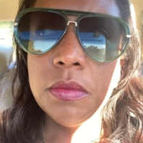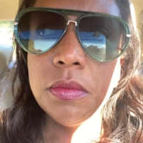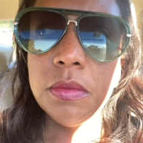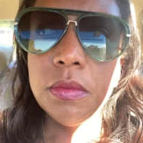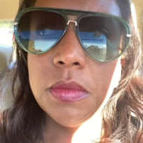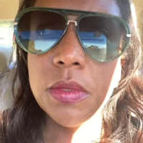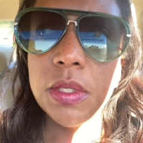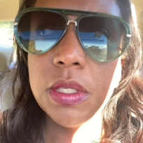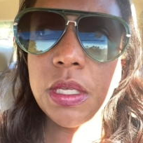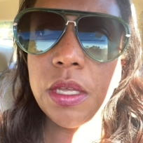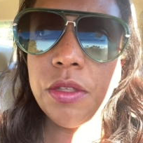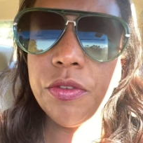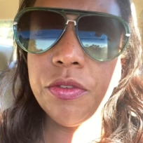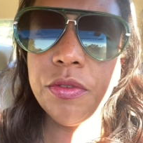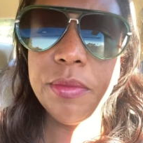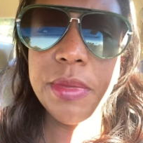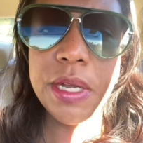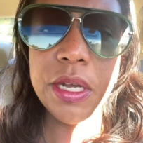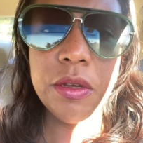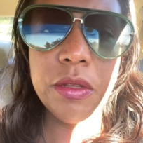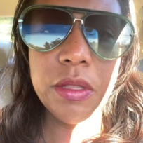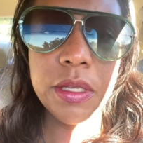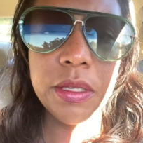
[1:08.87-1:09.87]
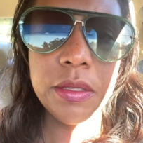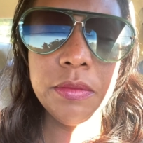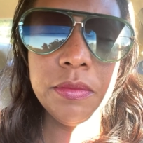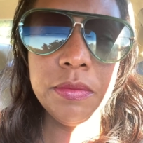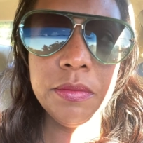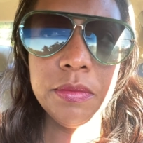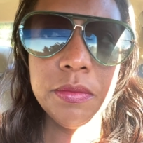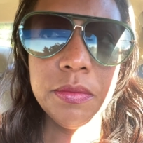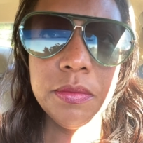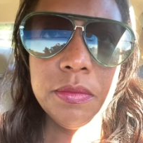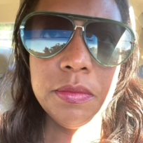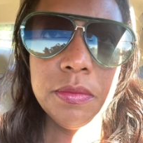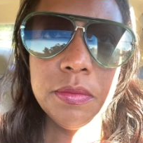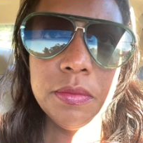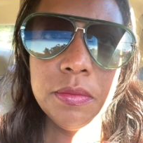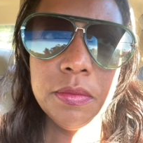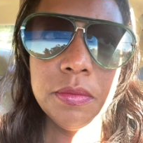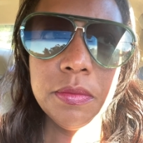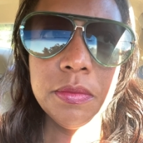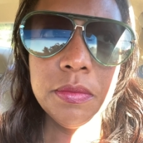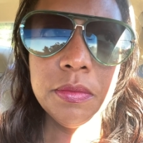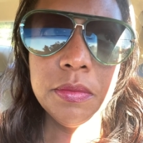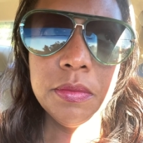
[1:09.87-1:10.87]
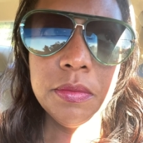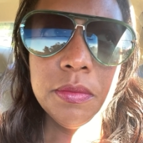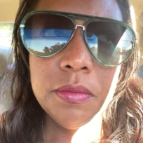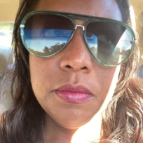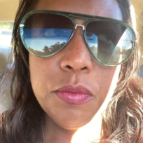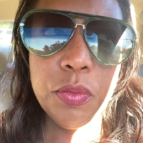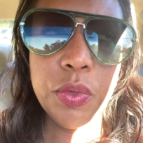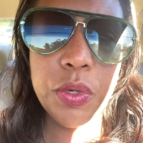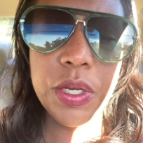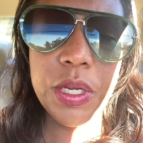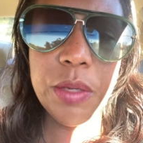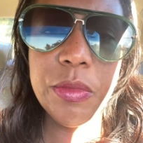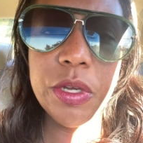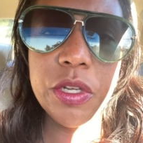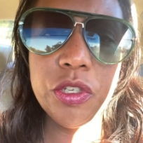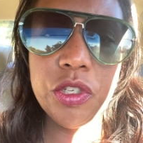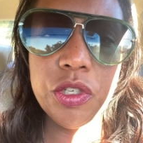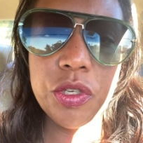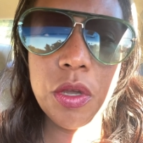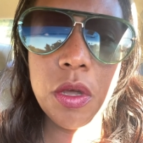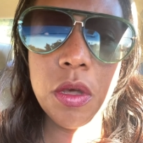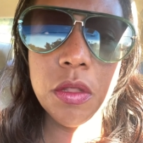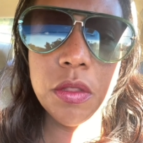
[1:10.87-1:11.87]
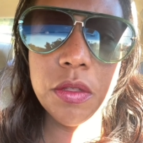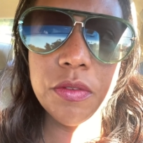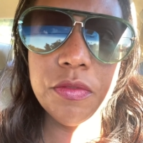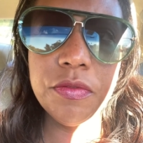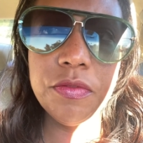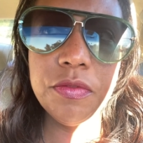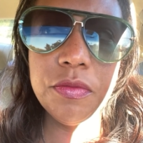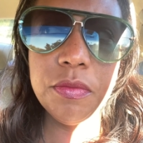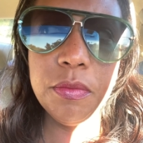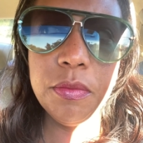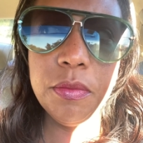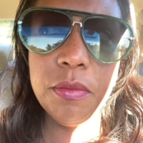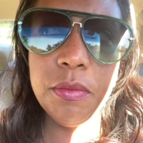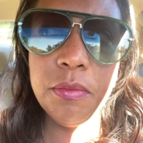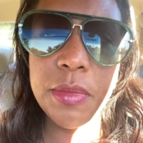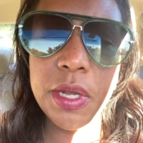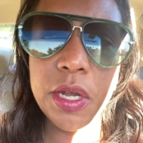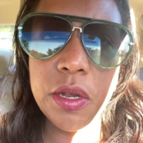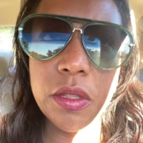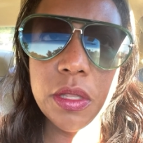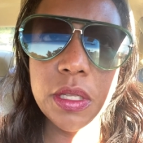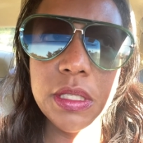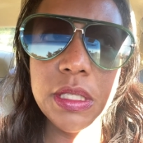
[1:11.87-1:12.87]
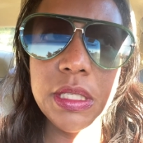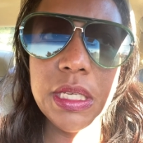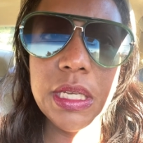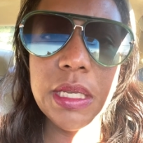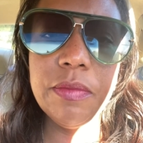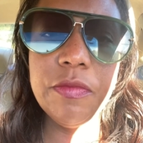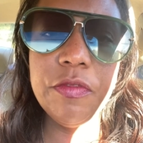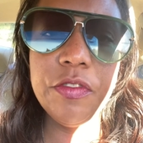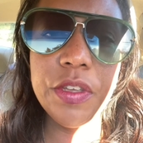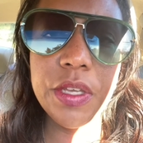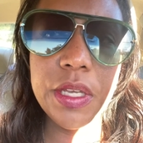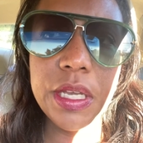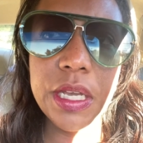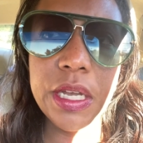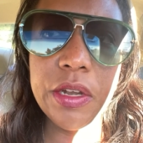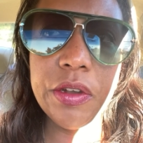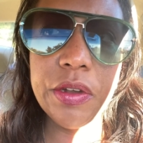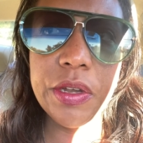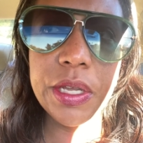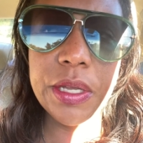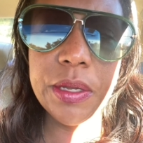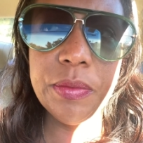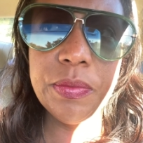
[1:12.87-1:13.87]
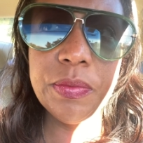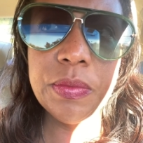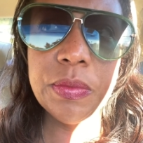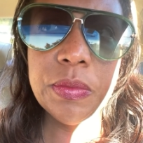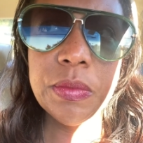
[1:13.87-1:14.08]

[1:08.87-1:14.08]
Southern Maryland, pretty much all of Maryland, DMV area.